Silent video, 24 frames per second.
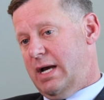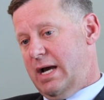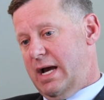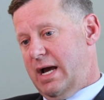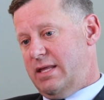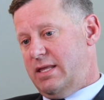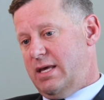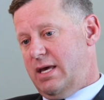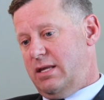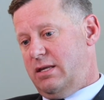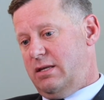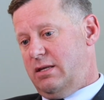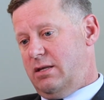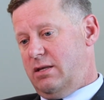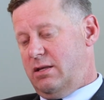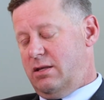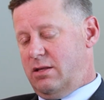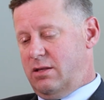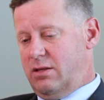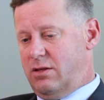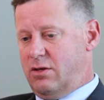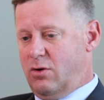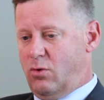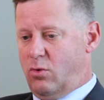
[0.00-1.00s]
And then
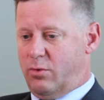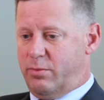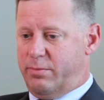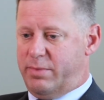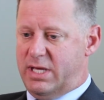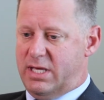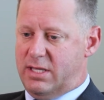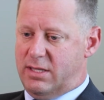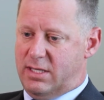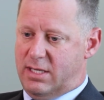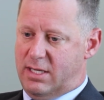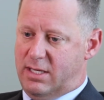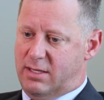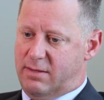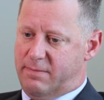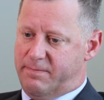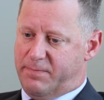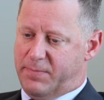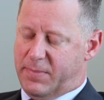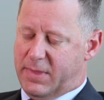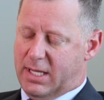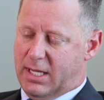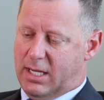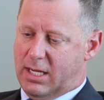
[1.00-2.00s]
there will be the
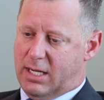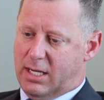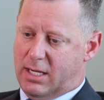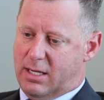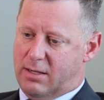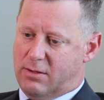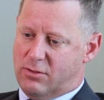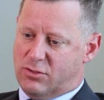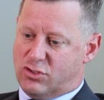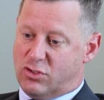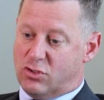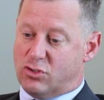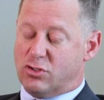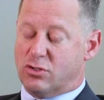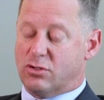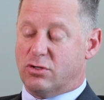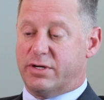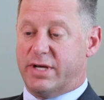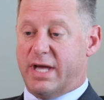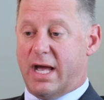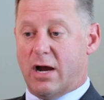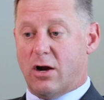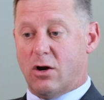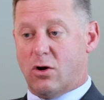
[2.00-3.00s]
surgical
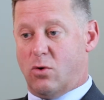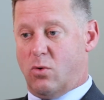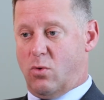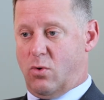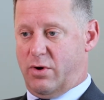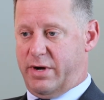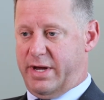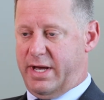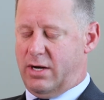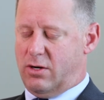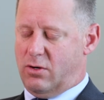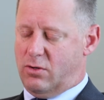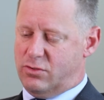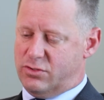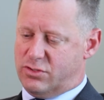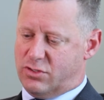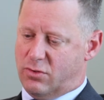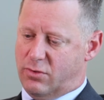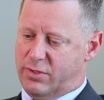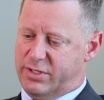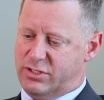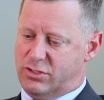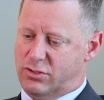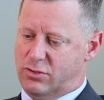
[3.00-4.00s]
care coordinator who's
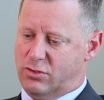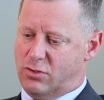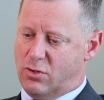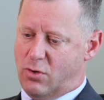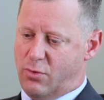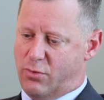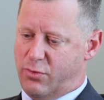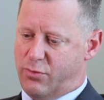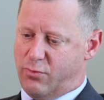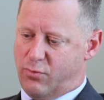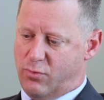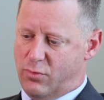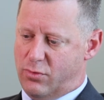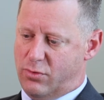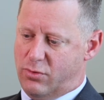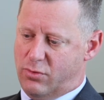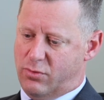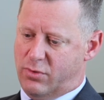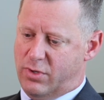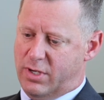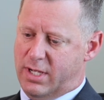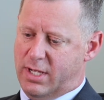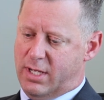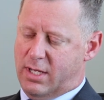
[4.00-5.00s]
going to go
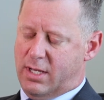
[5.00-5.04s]
through